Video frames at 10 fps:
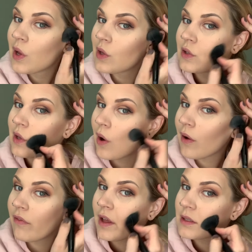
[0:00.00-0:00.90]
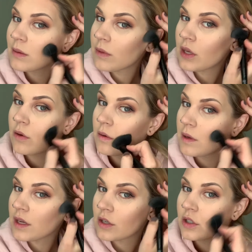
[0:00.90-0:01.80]
So if that's something you would be
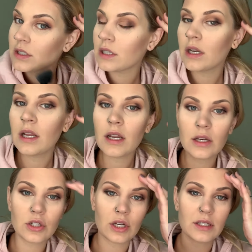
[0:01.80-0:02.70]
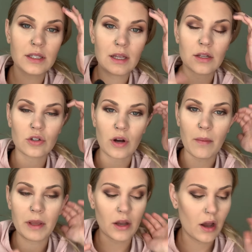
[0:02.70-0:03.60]
interested in, just drop
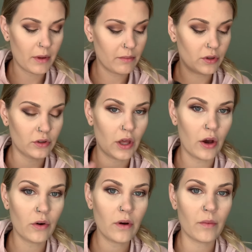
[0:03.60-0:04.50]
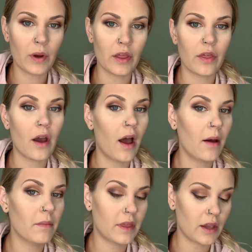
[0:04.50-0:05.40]
me a comment below with
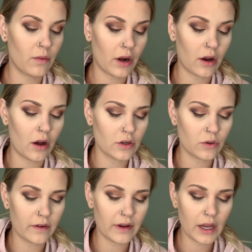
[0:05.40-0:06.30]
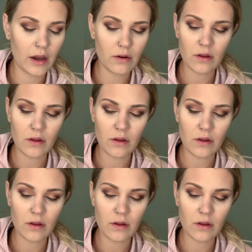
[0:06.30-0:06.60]
that you want a contour video,